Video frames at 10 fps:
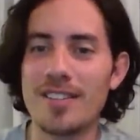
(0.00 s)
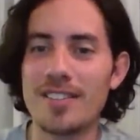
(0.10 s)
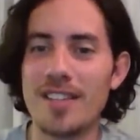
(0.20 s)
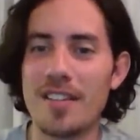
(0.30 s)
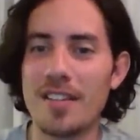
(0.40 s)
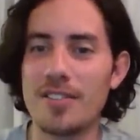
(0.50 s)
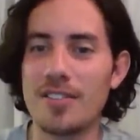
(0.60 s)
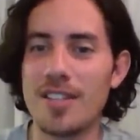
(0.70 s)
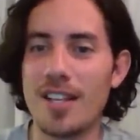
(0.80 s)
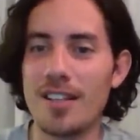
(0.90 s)
something to
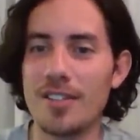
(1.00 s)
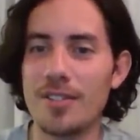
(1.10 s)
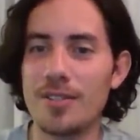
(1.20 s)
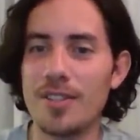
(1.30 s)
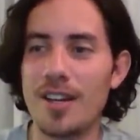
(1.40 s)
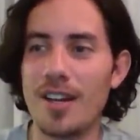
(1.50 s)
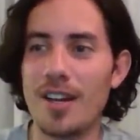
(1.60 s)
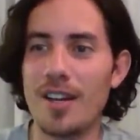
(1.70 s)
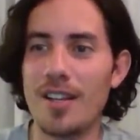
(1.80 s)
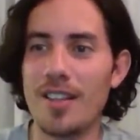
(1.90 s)
tell you
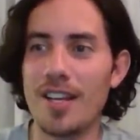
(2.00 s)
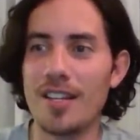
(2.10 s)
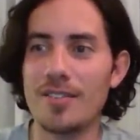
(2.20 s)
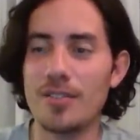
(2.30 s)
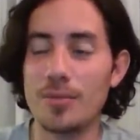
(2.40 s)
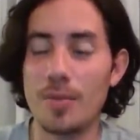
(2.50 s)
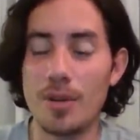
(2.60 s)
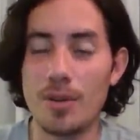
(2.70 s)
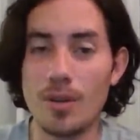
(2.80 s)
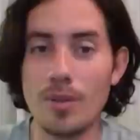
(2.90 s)
that
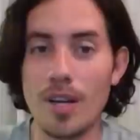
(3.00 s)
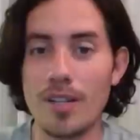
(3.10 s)
tomorrow,